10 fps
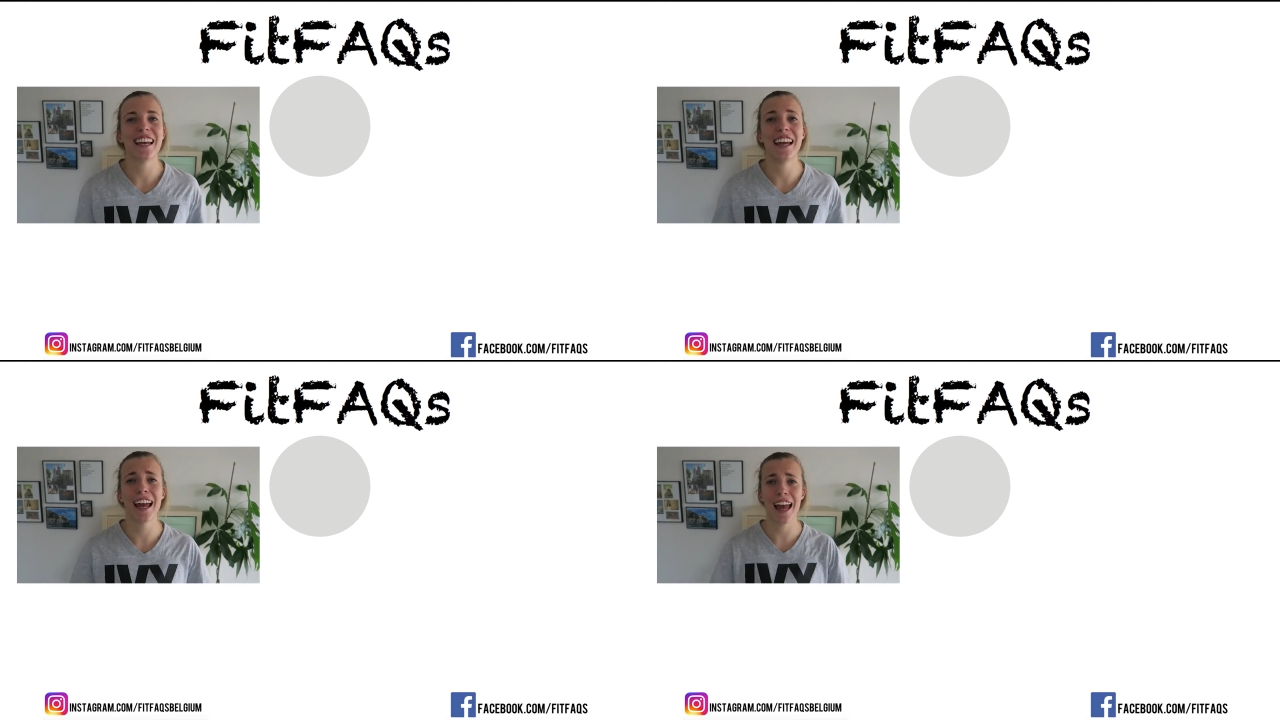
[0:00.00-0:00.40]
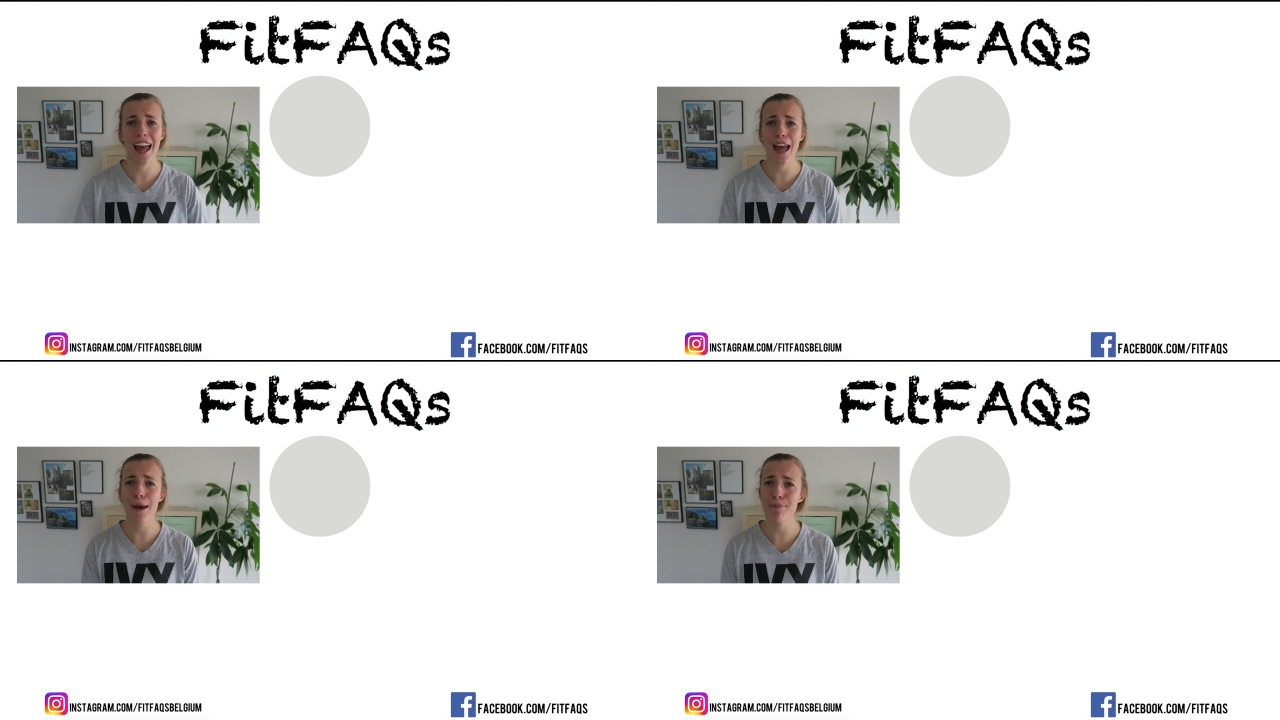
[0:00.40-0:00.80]

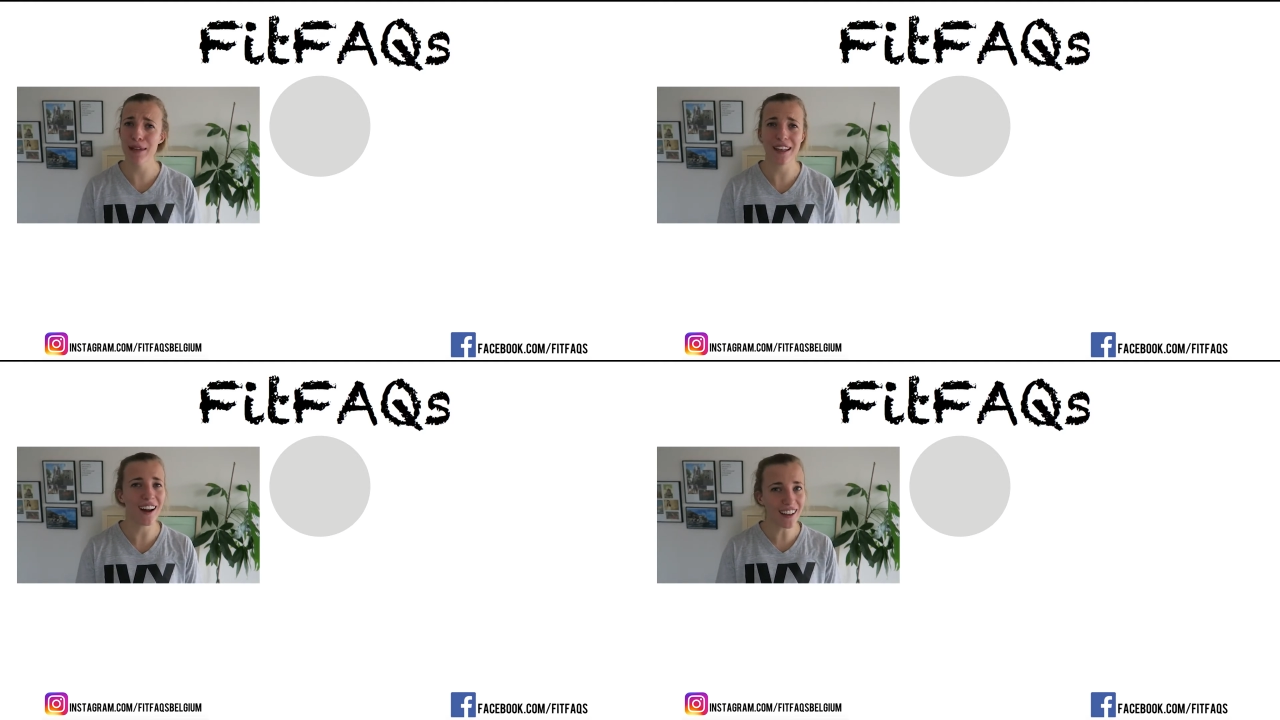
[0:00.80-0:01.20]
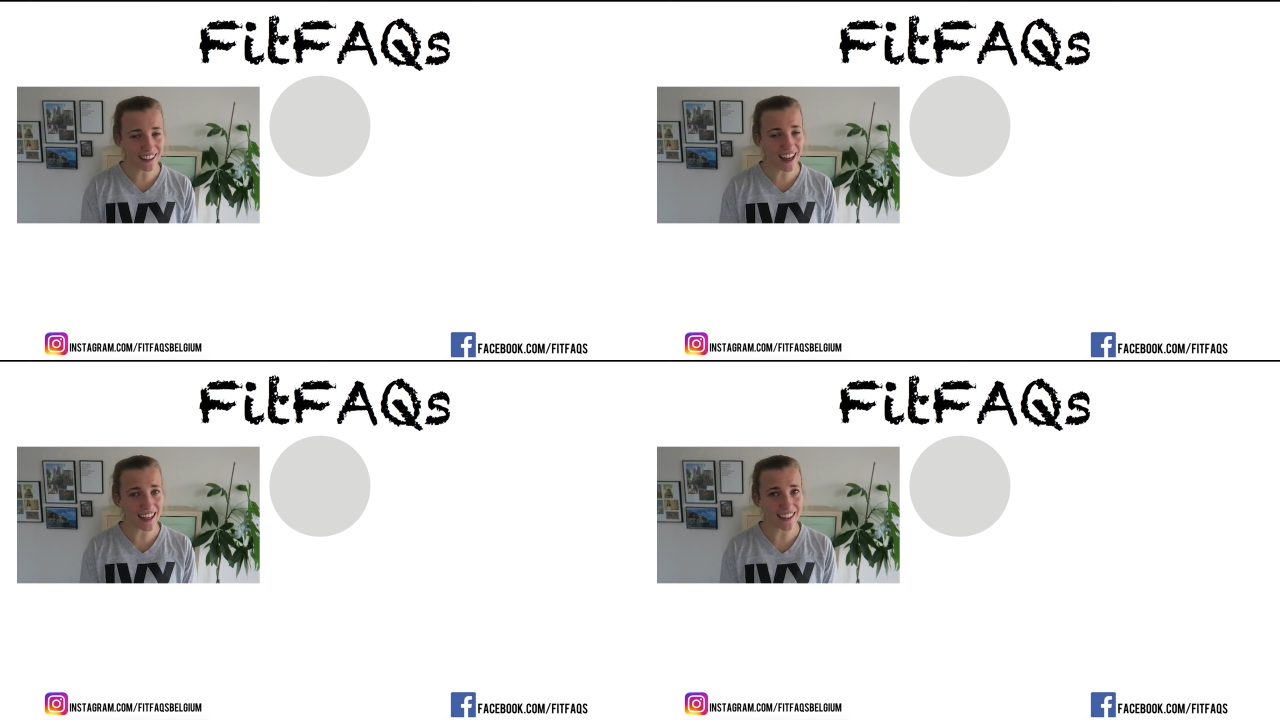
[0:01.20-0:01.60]
Happy
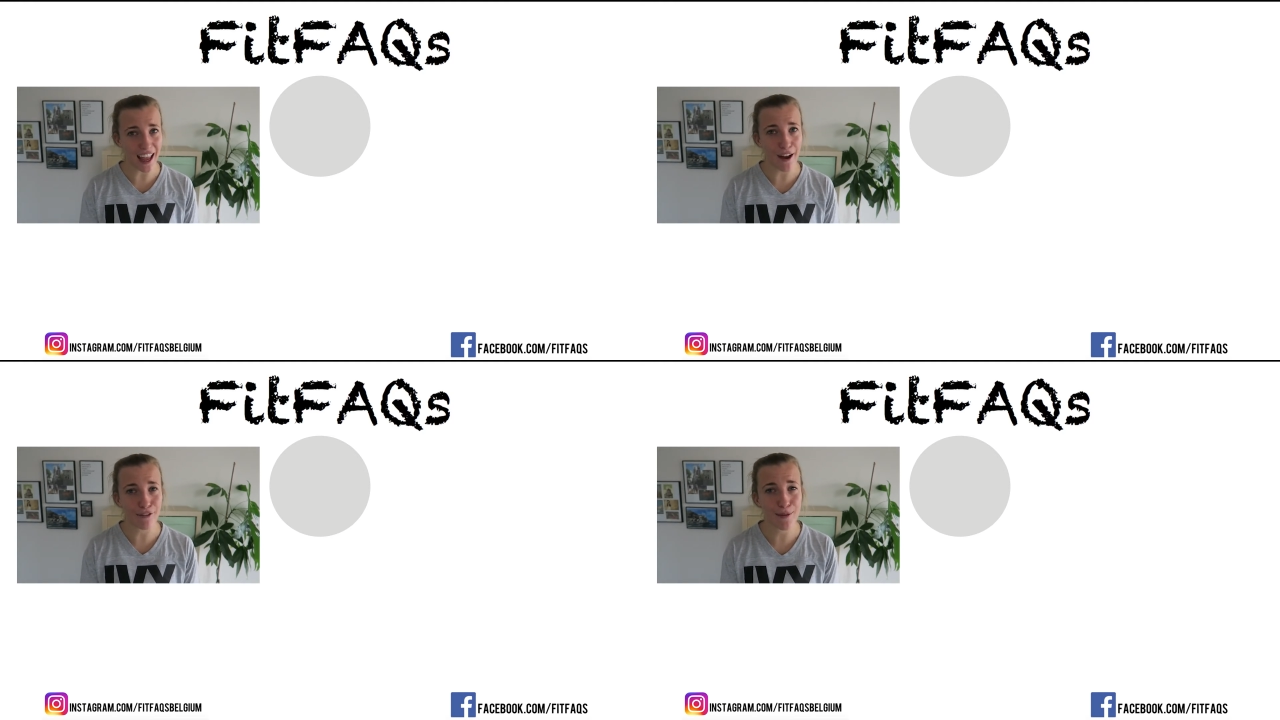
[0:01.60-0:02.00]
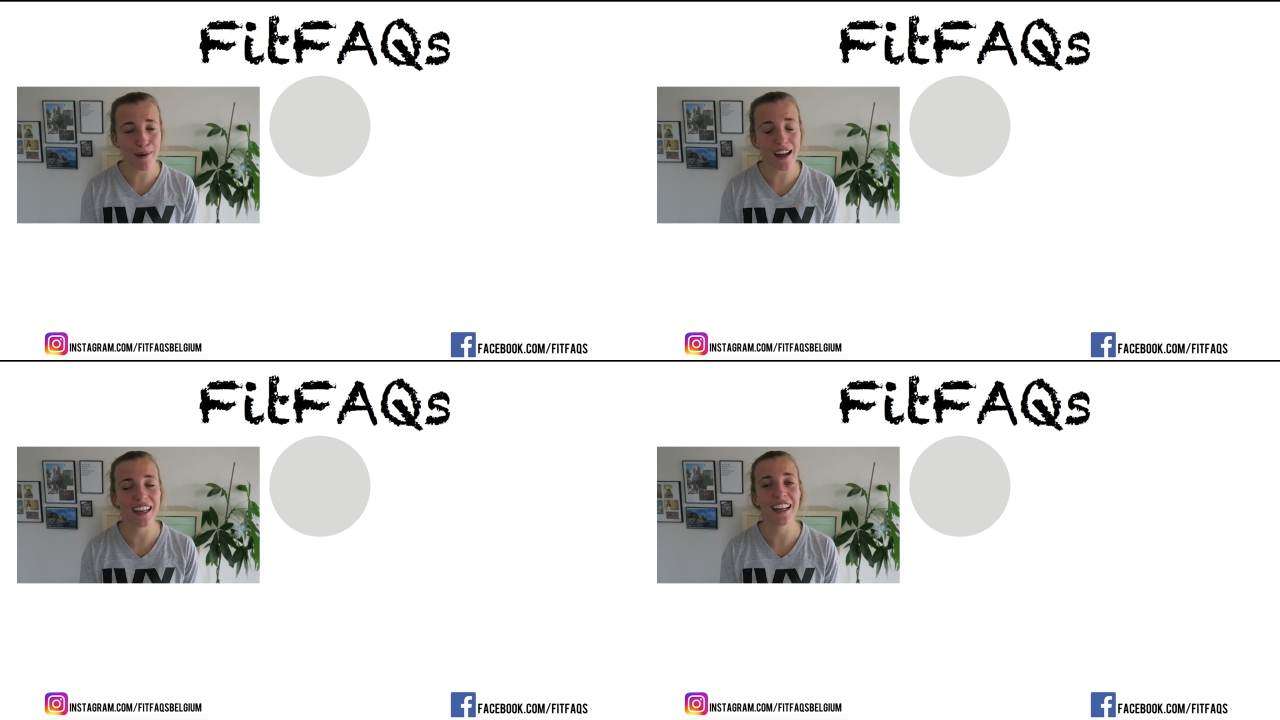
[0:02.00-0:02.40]
holidays
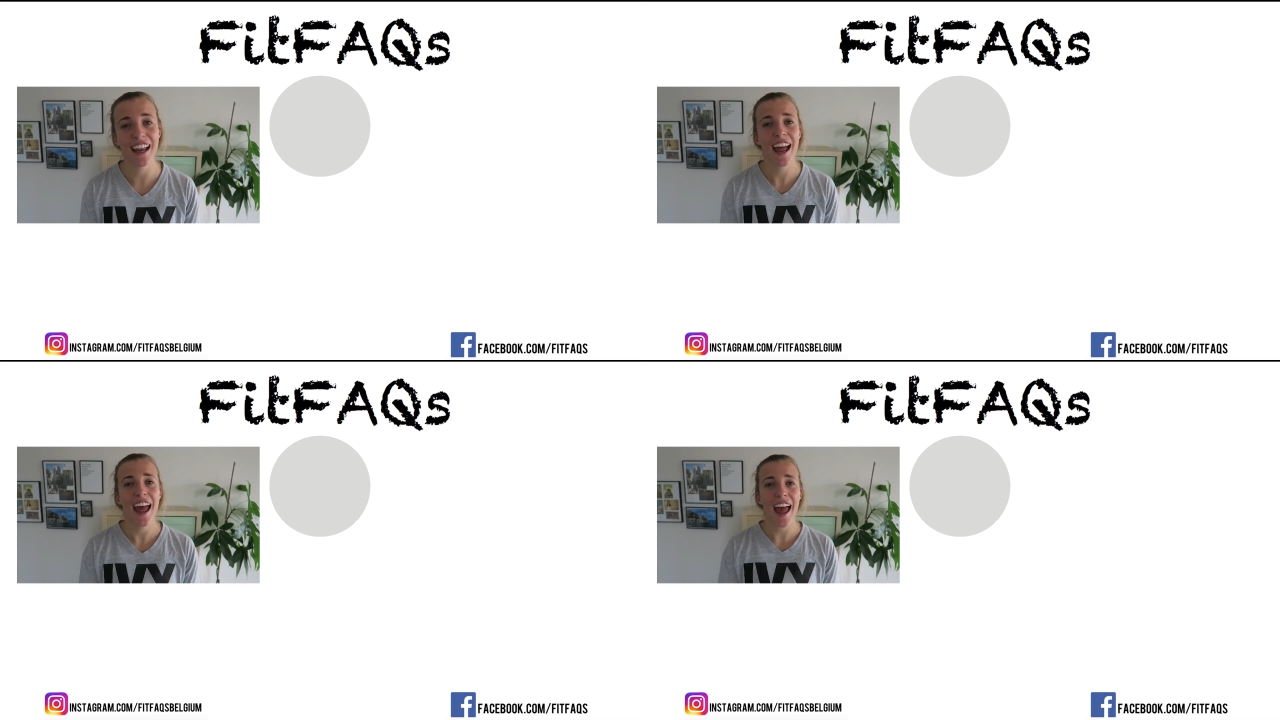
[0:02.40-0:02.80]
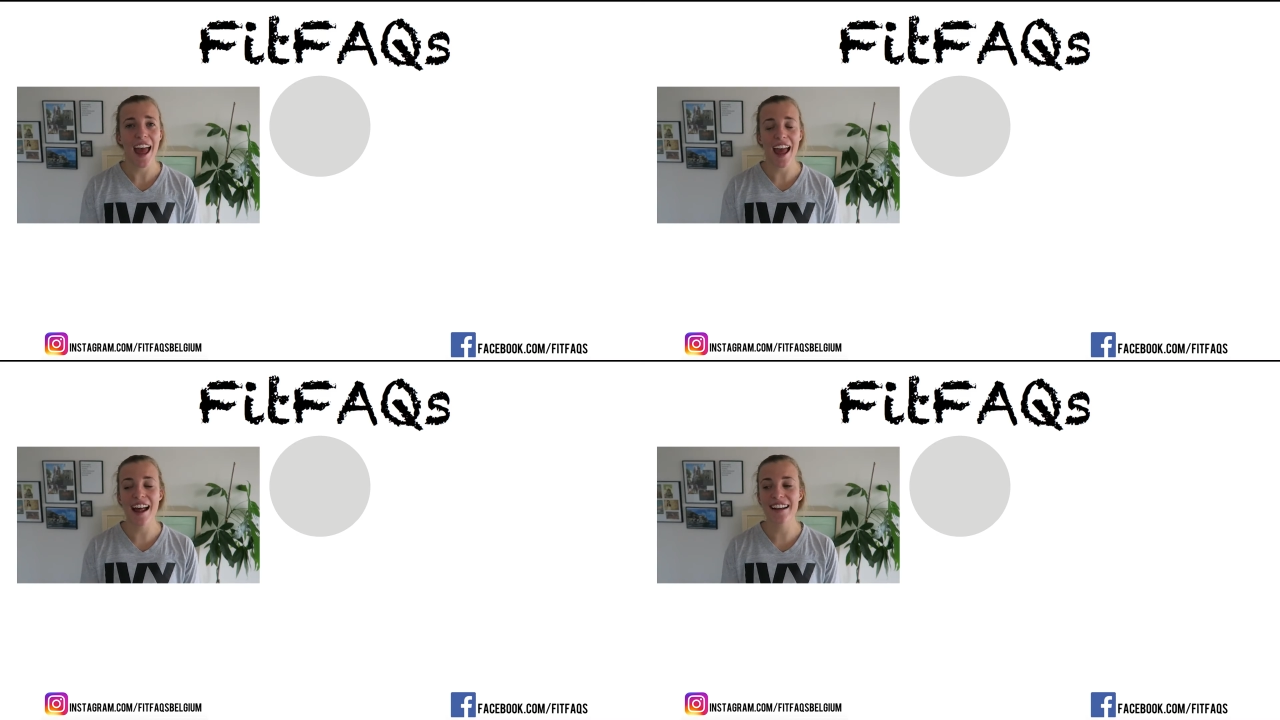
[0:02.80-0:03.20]
everybody,
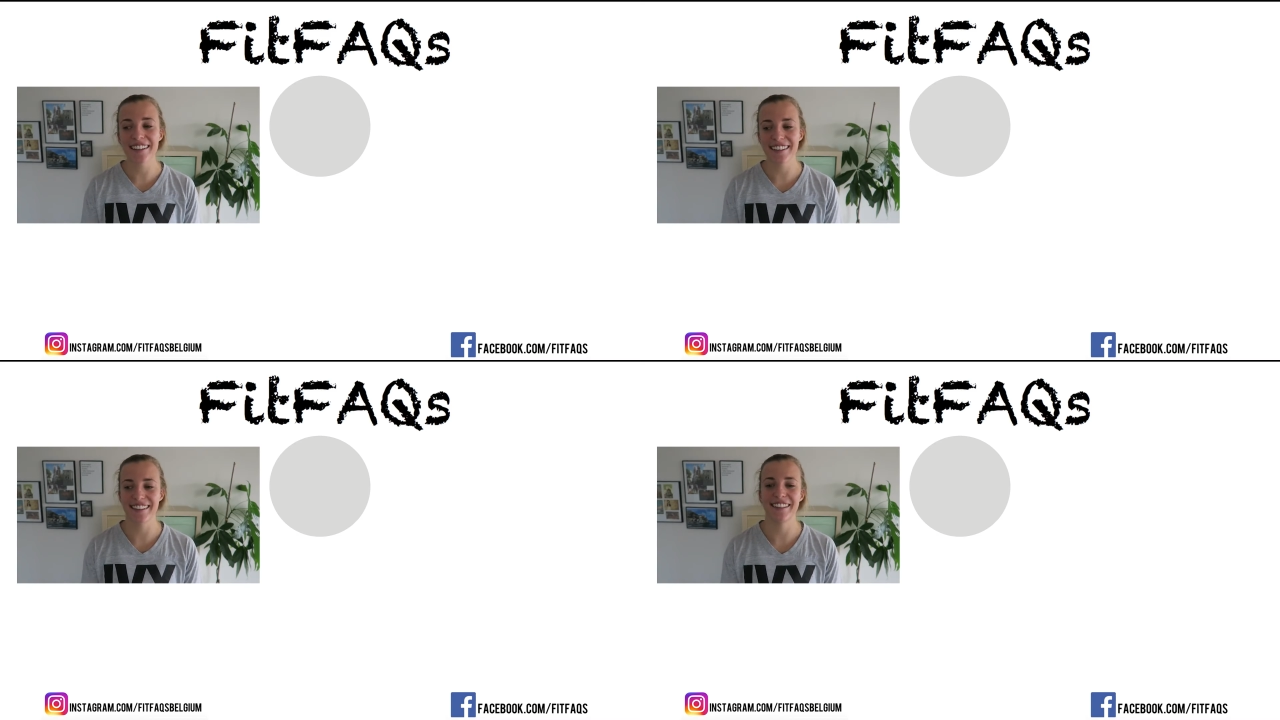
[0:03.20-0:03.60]
and